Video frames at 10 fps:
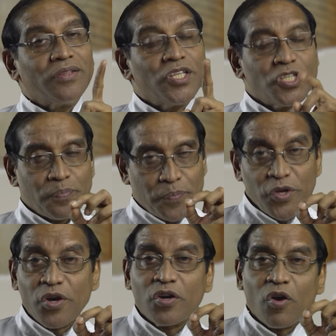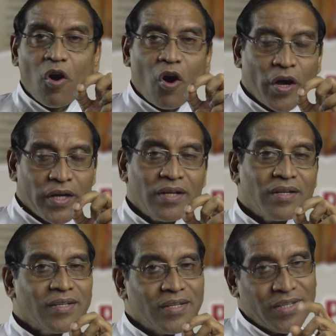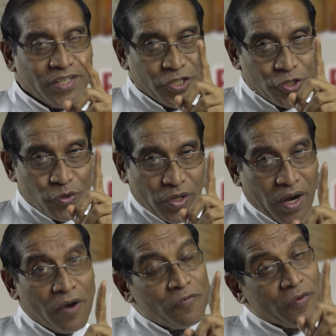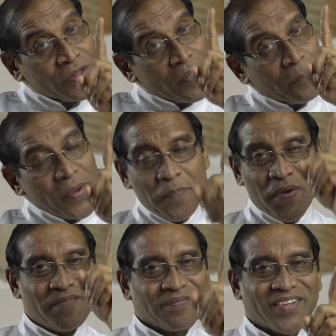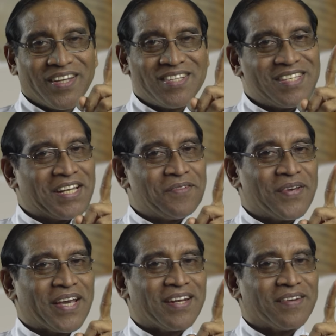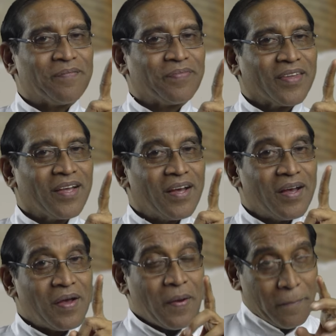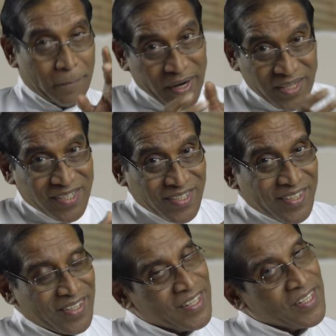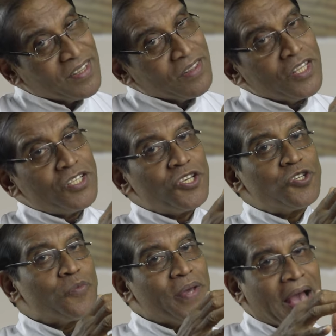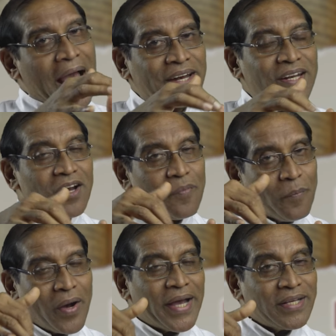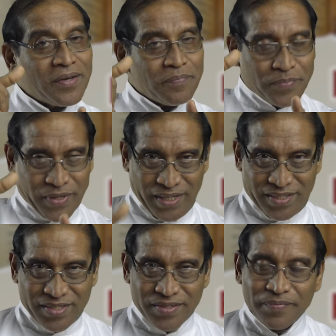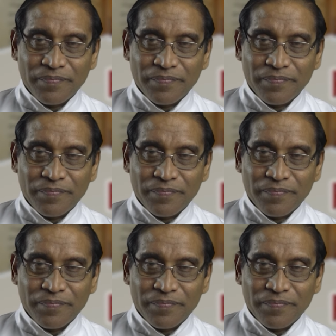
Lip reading: This pure oil is to come from the people. It is significant. But this is to be handled by the priest.